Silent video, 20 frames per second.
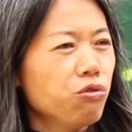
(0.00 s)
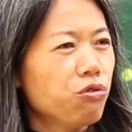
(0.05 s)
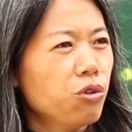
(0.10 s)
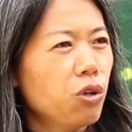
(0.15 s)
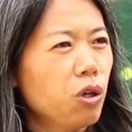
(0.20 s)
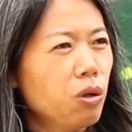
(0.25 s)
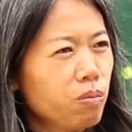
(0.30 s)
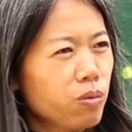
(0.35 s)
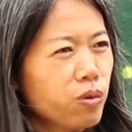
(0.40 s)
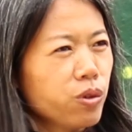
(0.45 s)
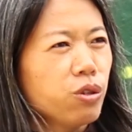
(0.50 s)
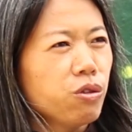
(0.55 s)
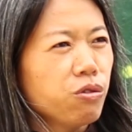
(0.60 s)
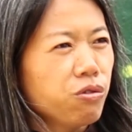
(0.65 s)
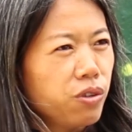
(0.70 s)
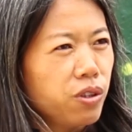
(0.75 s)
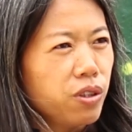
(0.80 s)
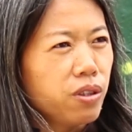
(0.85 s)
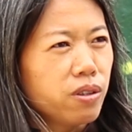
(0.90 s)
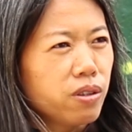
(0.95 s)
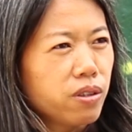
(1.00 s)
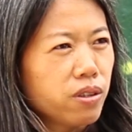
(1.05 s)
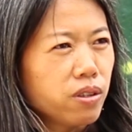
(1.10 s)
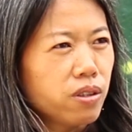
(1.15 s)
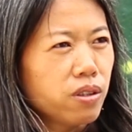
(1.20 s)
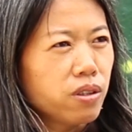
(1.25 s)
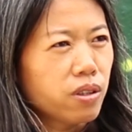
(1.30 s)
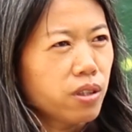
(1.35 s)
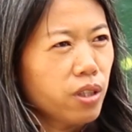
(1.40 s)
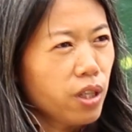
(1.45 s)
from different
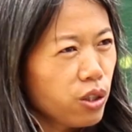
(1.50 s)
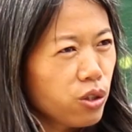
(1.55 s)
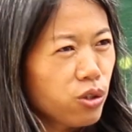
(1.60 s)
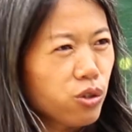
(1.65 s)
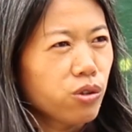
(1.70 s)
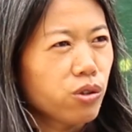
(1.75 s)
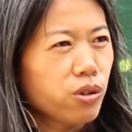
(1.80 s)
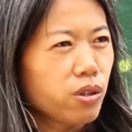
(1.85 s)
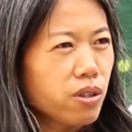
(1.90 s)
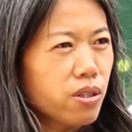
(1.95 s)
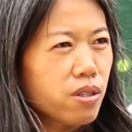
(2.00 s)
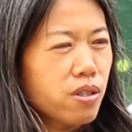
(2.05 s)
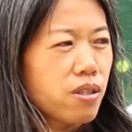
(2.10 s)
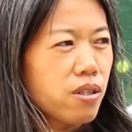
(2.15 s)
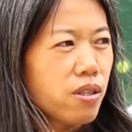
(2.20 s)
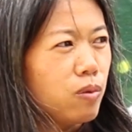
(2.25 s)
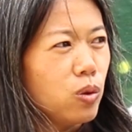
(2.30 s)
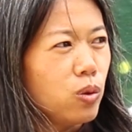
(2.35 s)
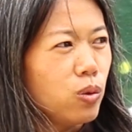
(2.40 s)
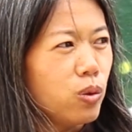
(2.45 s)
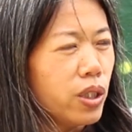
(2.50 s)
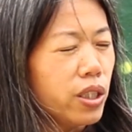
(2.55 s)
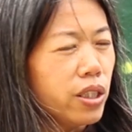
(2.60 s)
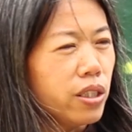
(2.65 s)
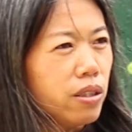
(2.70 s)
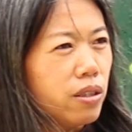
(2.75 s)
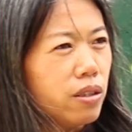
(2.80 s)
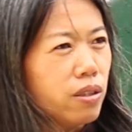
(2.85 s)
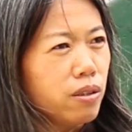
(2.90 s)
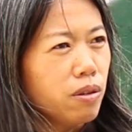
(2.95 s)
countries,
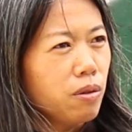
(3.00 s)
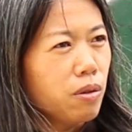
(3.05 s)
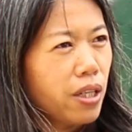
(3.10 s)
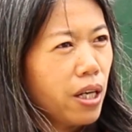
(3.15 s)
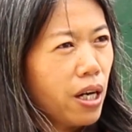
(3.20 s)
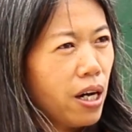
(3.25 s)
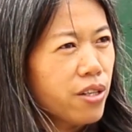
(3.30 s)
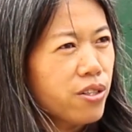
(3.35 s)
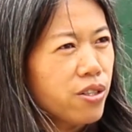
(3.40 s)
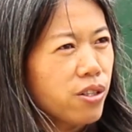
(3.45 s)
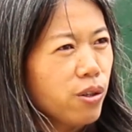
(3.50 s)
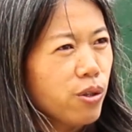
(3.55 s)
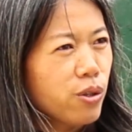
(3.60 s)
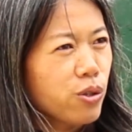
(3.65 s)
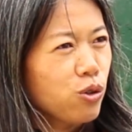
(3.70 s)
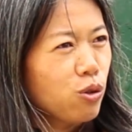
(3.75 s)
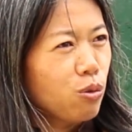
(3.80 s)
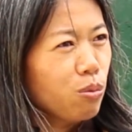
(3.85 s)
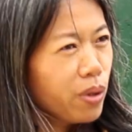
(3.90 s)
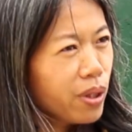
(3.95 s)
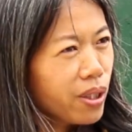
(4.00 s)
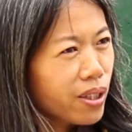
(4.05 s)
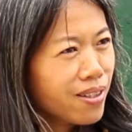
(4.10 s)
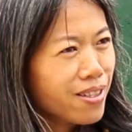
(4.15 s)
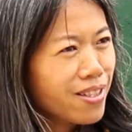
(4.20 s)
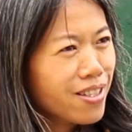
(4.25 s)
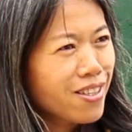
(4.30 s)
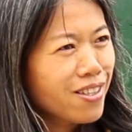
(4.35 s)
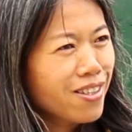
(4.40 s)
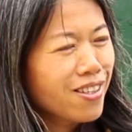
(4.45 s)
really the culture also
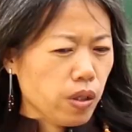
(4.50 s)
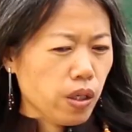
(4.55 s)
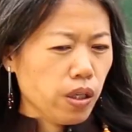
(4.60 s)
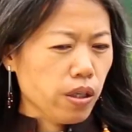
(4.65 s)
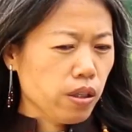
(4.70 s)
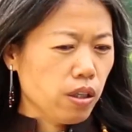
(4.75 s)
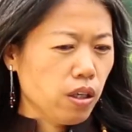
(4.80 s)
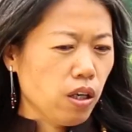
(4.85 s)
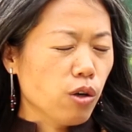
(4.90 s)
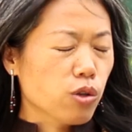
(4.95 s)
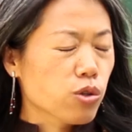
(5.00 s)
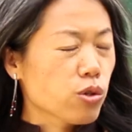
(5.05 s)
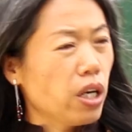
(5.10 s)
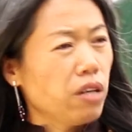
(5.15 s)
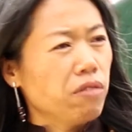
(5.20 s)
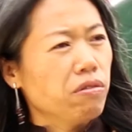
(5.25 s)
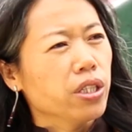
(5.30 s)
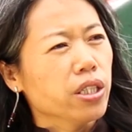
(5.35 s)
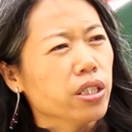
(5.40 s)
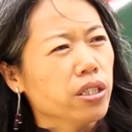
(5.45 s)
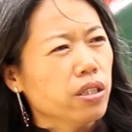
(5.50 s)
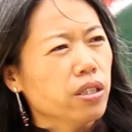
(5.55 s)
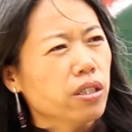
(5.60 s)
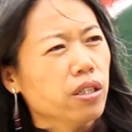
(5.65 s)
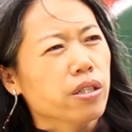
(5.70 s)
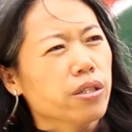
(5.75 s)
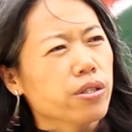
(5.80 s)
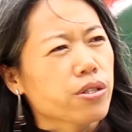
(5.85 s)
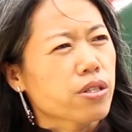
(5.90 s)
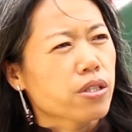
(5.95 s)
mix. Here also every
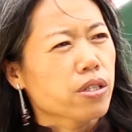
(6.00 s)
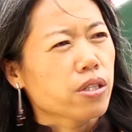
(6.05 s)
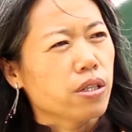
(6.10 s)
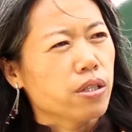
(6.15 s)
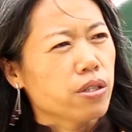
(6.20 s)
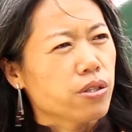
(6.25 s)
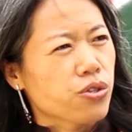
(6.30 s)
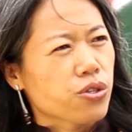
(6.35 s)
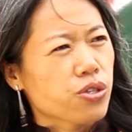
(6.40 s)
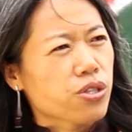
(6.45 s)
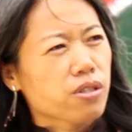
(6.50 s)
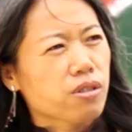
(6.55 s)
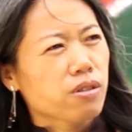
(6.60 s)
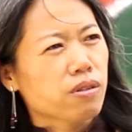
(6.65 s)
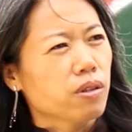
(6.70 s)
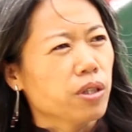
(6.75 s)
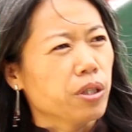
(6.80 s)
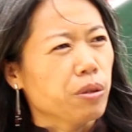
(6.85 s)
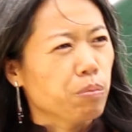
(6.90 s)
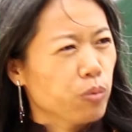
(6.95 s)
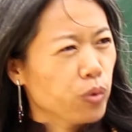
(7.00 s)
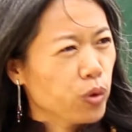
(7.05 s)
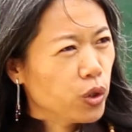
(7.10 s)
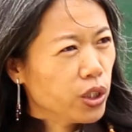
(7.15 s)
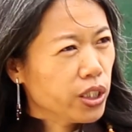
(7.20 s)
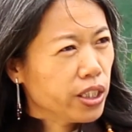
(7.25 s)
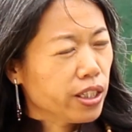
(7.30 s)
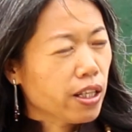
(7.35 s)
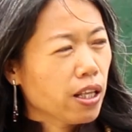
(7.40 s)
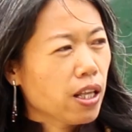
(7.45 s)
year is change in
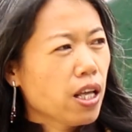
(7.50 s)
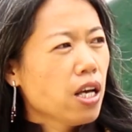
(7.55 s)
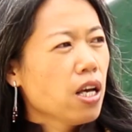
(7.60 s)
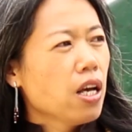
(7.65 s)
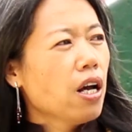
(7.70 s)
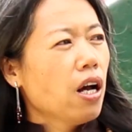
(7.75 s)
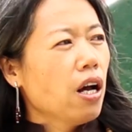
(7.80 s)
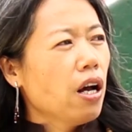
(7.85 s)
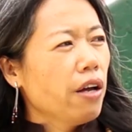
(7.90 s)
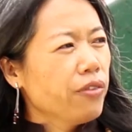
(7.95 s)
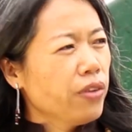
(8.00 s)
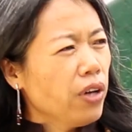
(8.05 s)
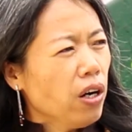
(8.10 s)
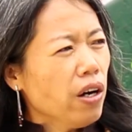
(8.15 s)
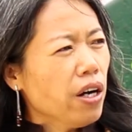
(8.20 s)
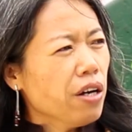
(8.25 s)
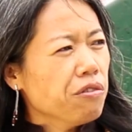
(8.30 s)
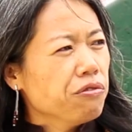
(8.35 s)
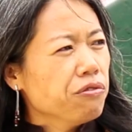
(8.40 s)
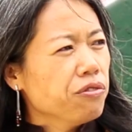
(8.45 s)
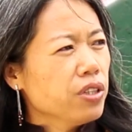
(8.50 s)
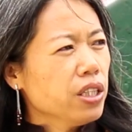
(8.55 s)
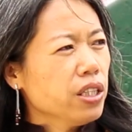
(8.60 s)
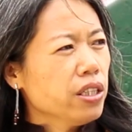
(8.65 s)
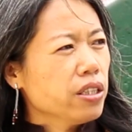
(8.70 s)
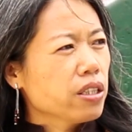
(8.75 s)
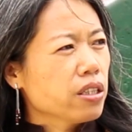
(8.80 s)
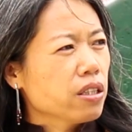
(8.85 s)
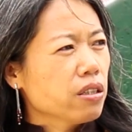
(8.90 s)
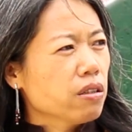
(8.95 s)
Berlin. And now I'm
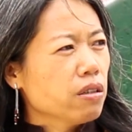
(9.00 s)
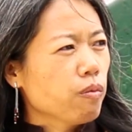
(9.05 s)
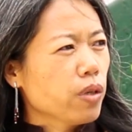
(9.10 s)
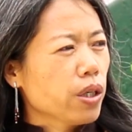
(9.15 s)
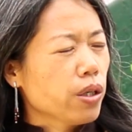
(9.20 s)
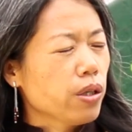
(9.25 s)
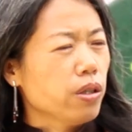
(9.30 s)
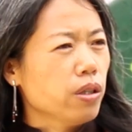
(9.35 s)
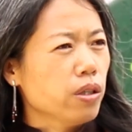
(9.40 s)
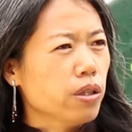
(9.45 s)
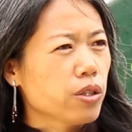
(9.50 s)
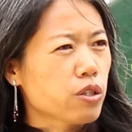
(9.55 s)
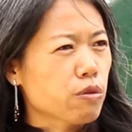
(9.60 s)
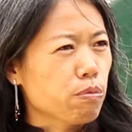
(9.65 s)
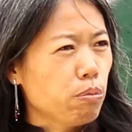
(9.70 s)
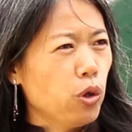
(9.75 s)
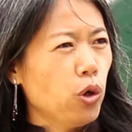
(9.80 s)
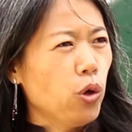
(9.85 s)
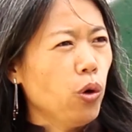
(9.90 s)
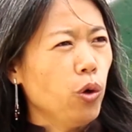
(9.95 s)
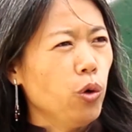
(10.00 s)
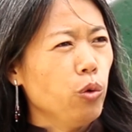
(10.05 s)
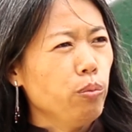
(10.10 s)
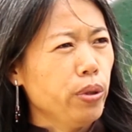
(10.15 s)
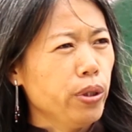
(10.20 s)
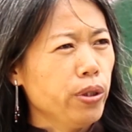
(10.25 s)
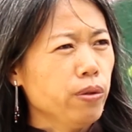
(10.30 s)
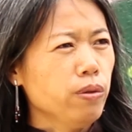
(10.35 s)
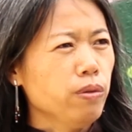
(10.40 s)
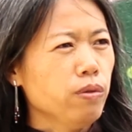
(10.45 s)
feeling here is more
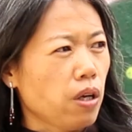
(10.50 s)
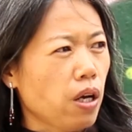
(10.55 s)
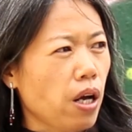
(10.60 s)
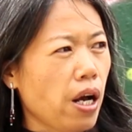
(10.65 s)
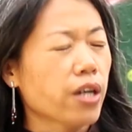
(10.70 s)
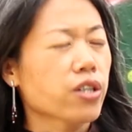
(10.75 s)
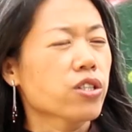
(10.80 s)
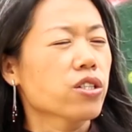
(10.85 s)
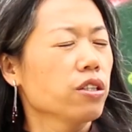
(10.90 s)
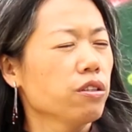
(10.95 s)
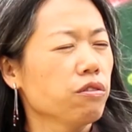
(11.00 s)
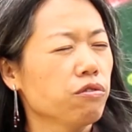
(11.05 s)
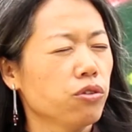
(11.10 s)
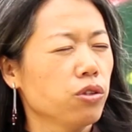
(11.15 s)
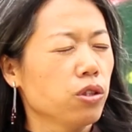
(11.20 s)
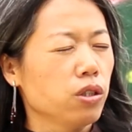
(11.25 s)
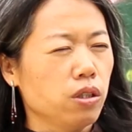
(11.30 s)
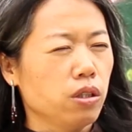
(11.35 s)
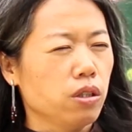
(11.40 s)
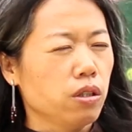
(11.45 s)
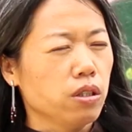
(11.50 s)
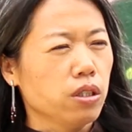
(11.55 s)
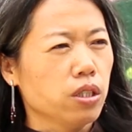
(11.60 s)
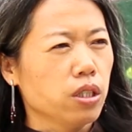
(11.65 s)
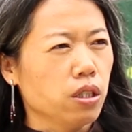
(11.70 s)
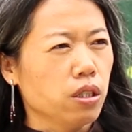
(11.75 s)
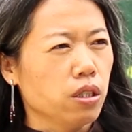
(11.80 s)
open, actually for